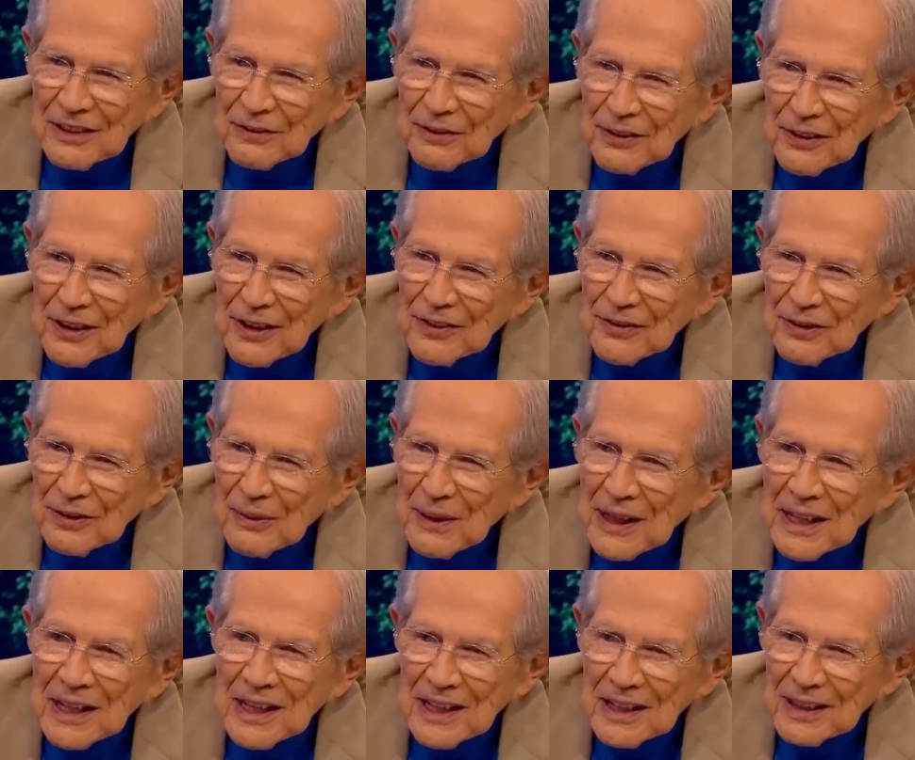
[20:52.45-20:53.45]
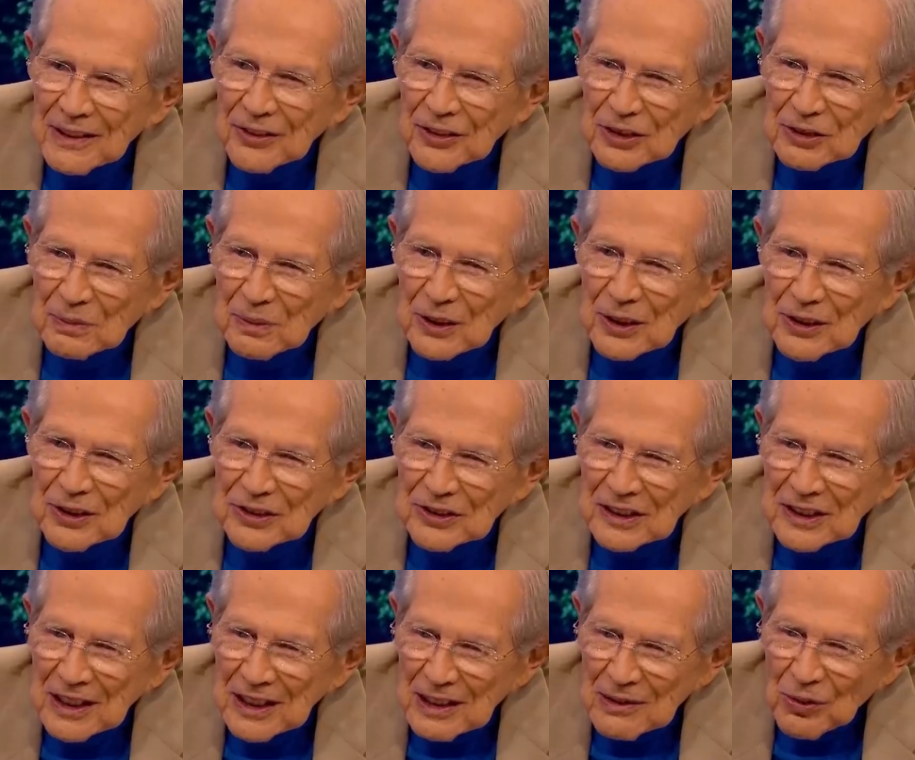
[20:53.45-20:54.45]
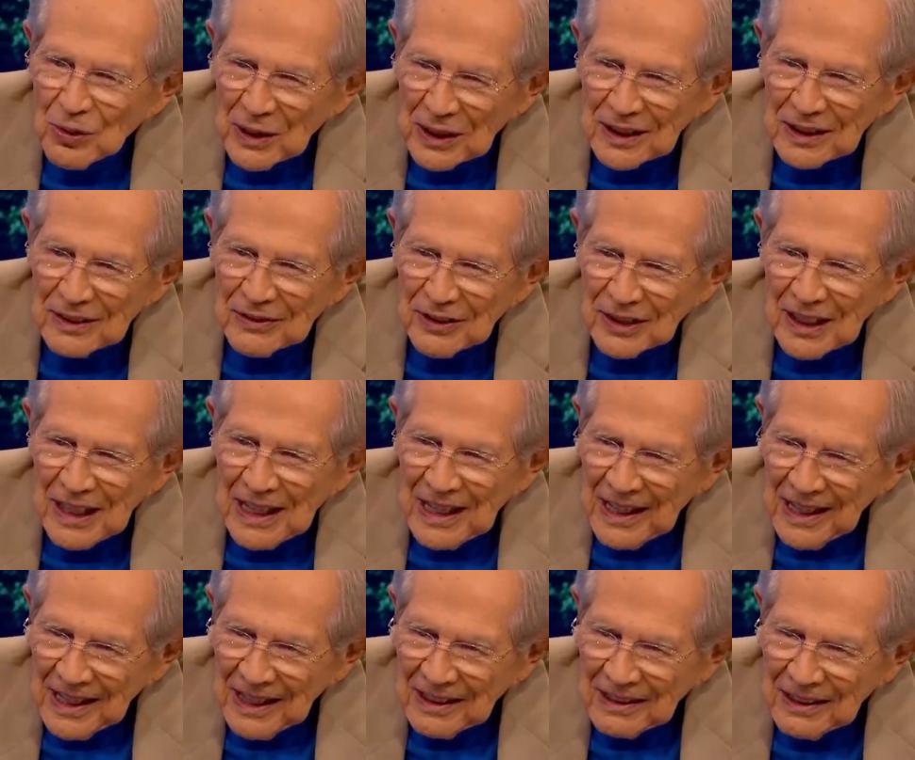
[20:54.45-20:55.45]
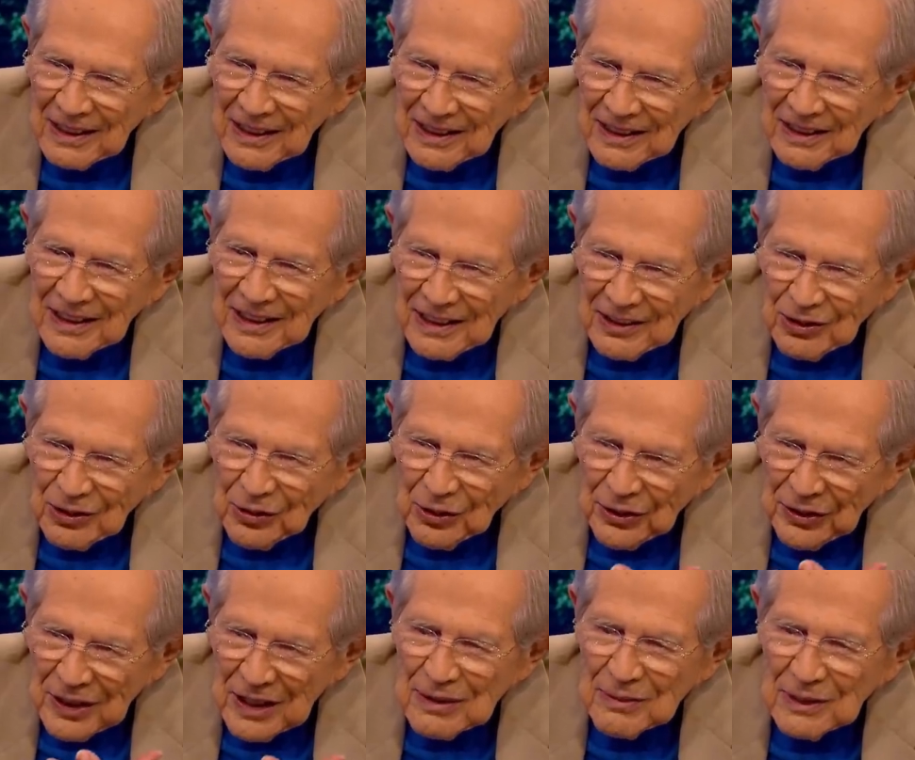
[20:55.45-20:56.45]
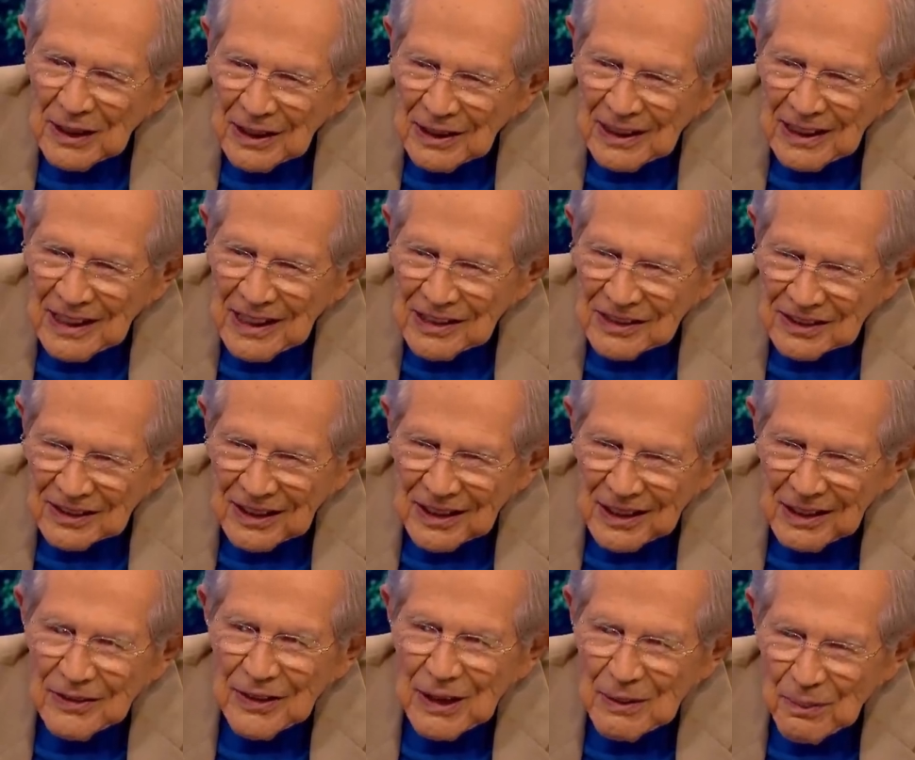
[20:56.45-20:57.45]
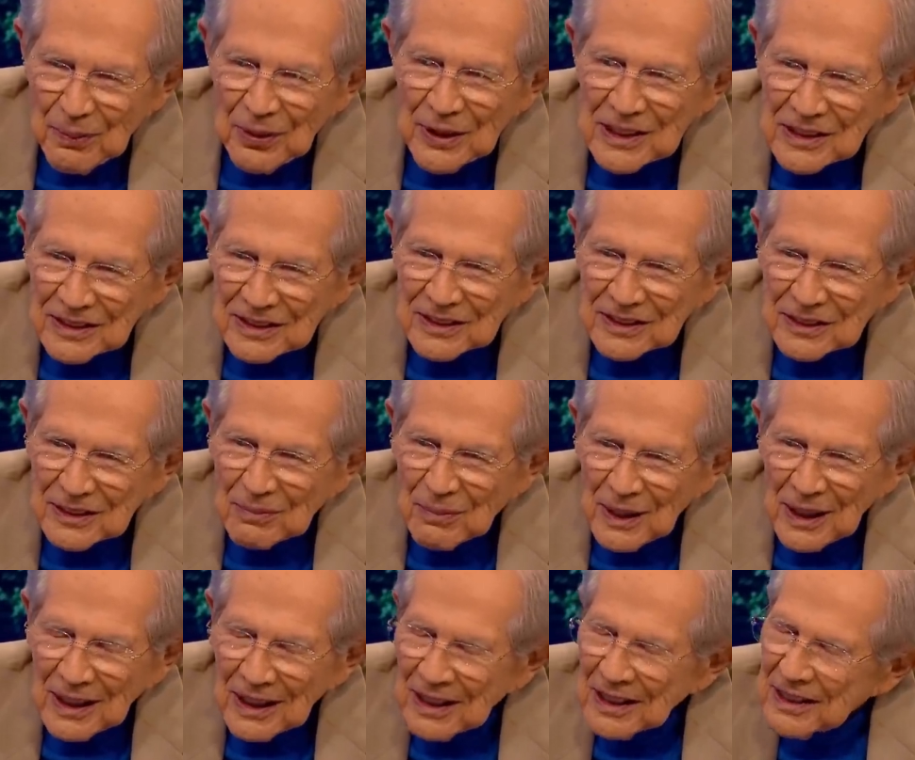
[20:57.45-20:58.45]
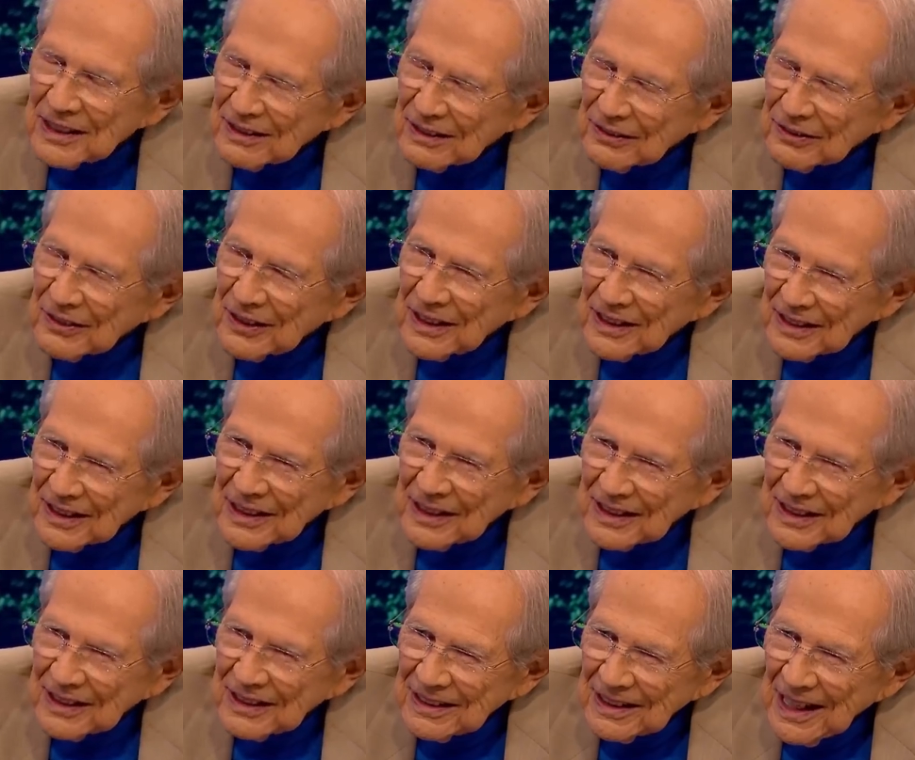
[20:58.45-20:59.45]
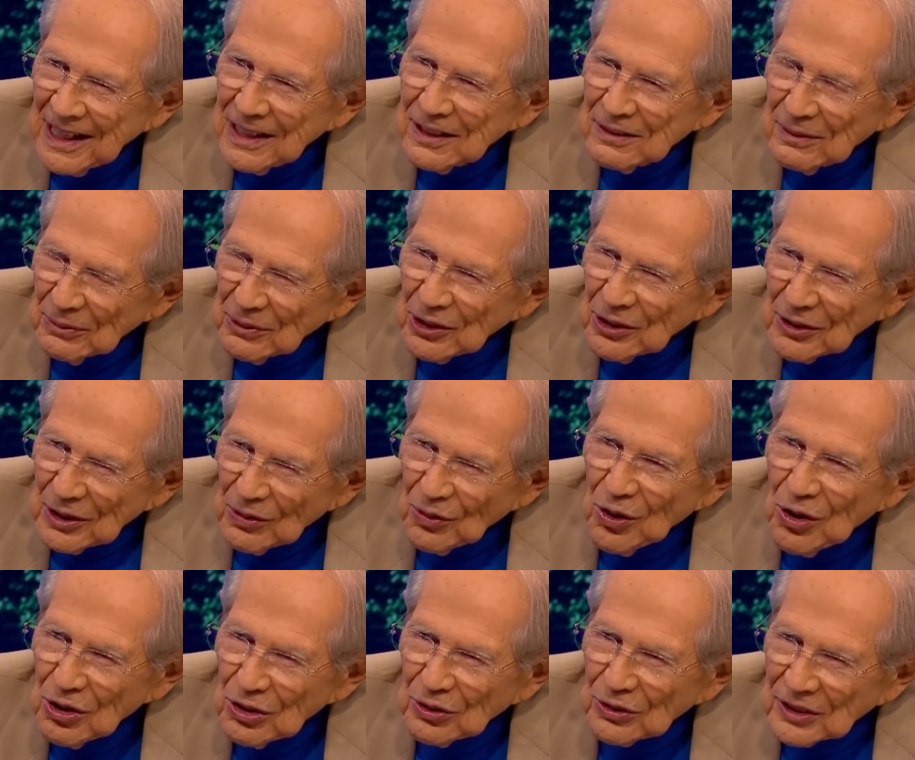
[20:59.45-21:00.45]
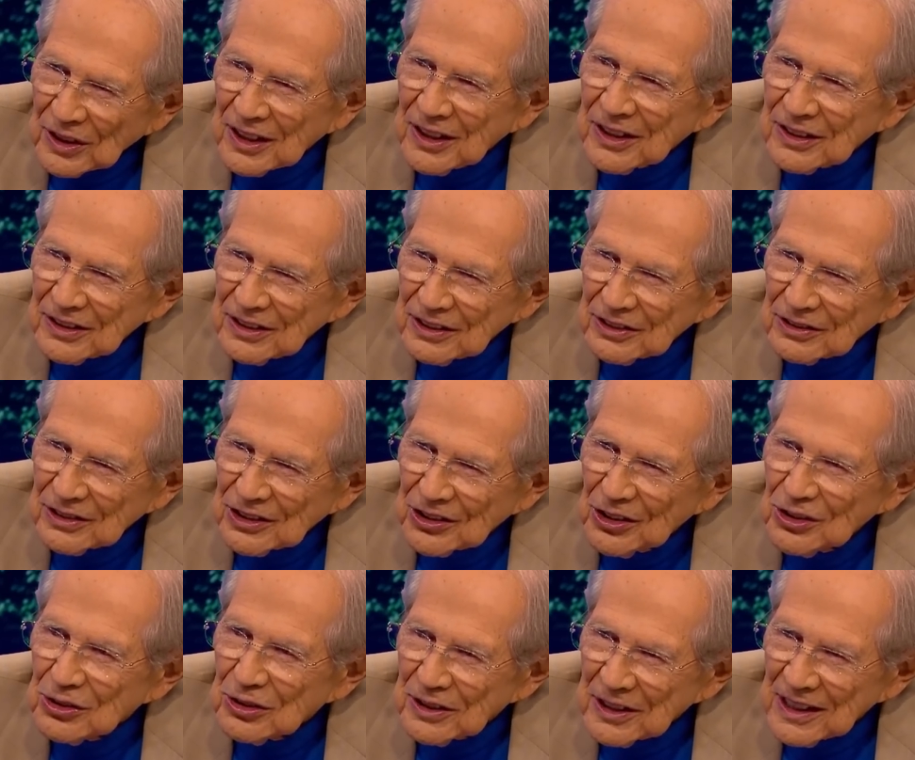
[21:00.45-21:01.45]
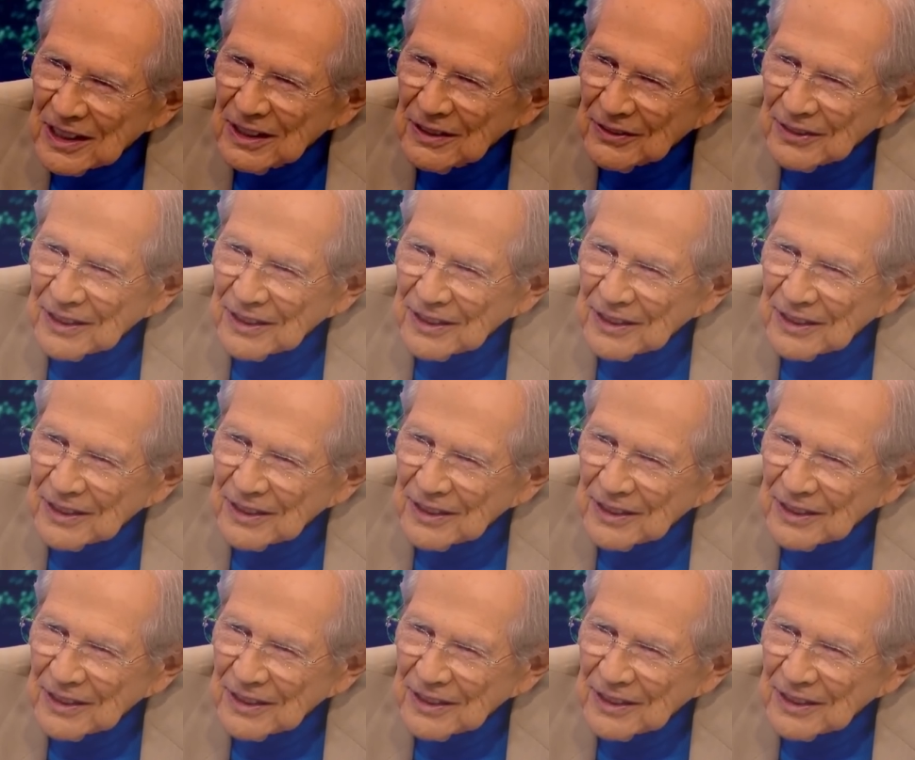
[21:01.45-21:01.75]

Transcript: not far from any of us, because in him we live, and with him, he's a living presence in my life. Like Adam, you know, he walked with God in the cool of the